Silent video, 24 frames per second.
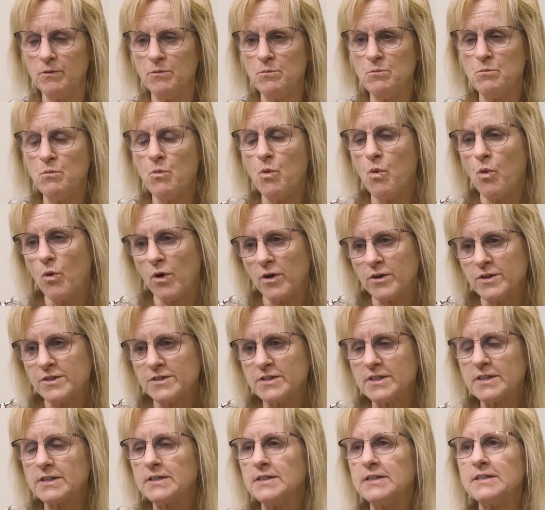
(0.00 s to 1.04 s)
more
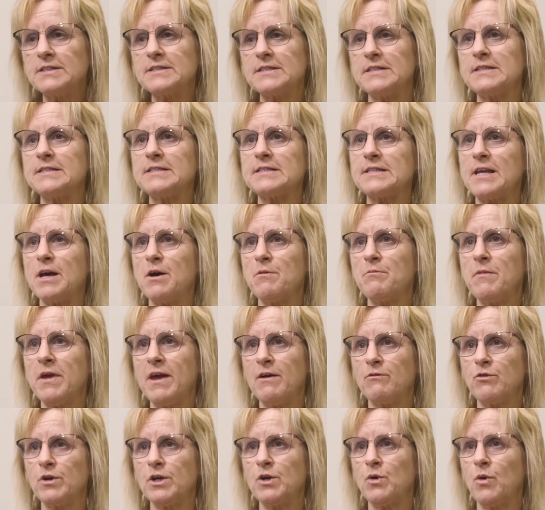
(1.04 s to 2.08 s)
sickness and some
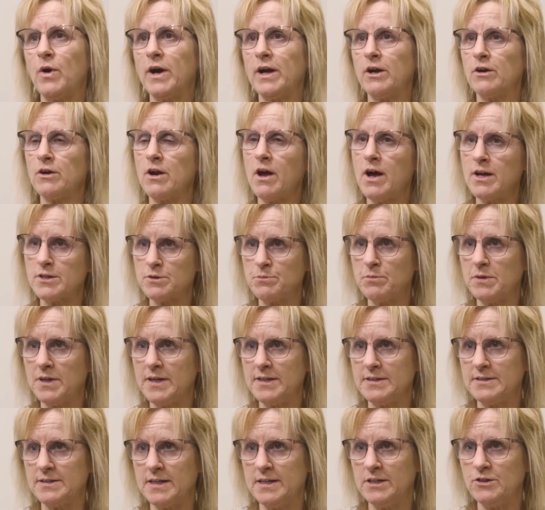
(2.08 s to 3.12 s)
have required
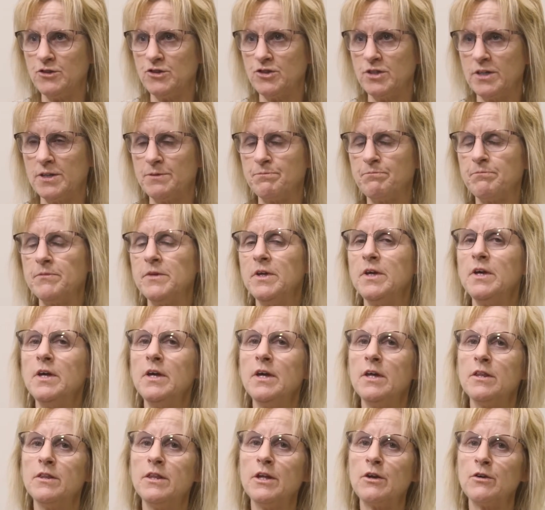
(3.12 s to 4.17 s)
hospitalization.
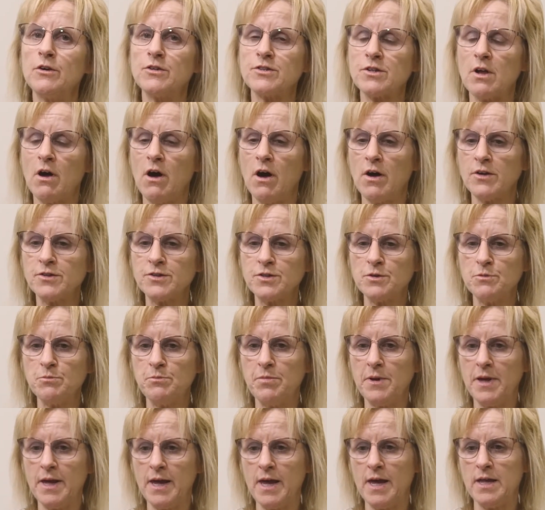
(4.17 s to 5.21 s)
There has also
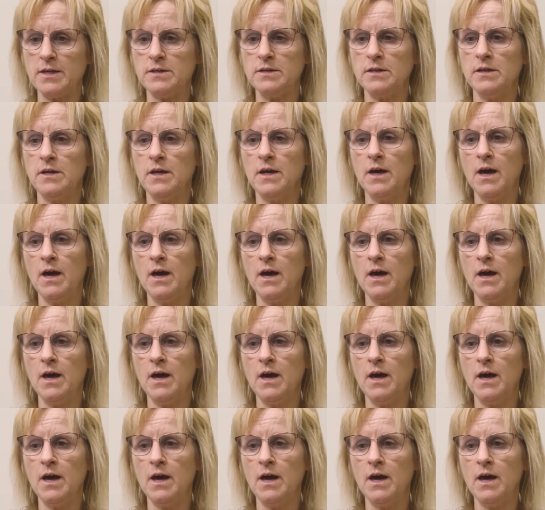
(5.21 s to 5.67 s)
been